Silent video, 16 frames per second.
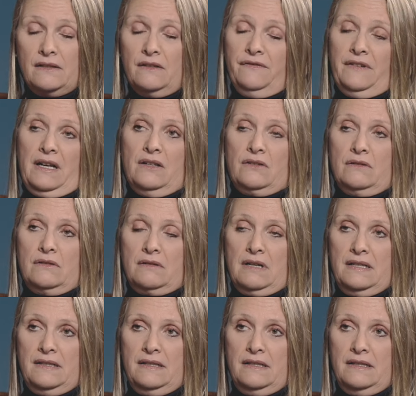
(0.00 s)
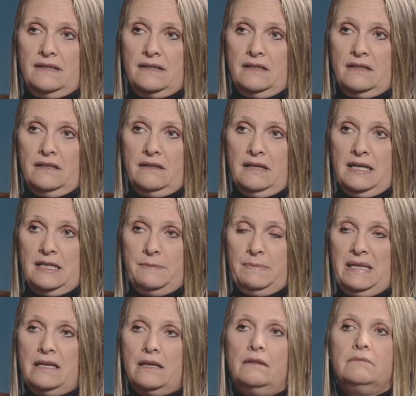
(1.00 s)
the financial crisis has
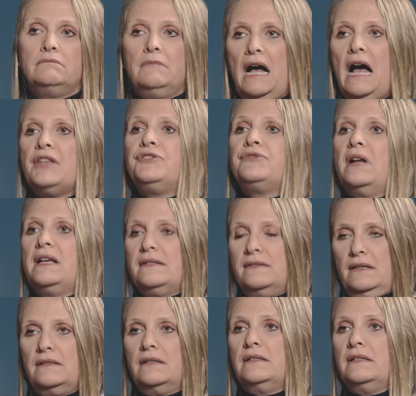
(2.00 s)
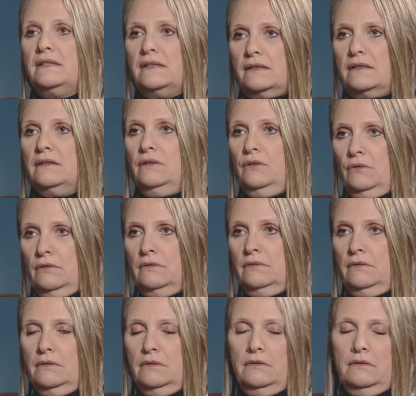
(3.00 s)
been addressed, at least
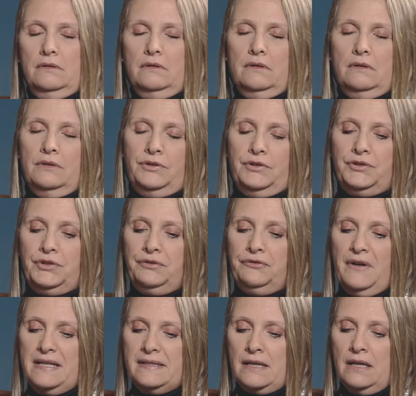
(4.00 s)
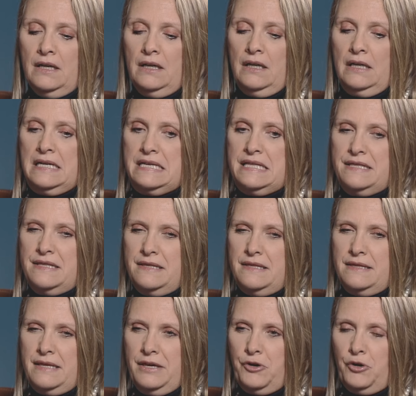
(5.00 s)
on the surface,
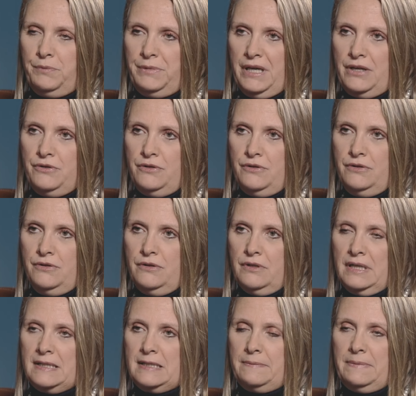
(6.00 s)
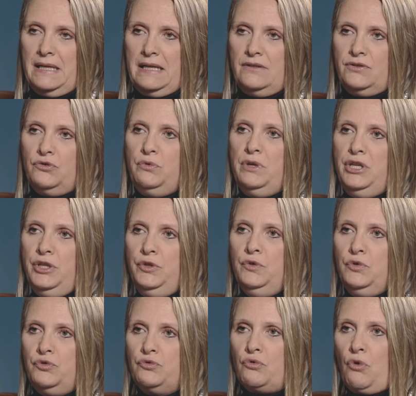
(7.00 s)
the European Union has played a
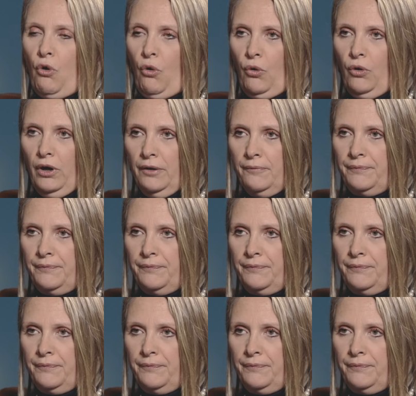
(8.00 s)
renewed role,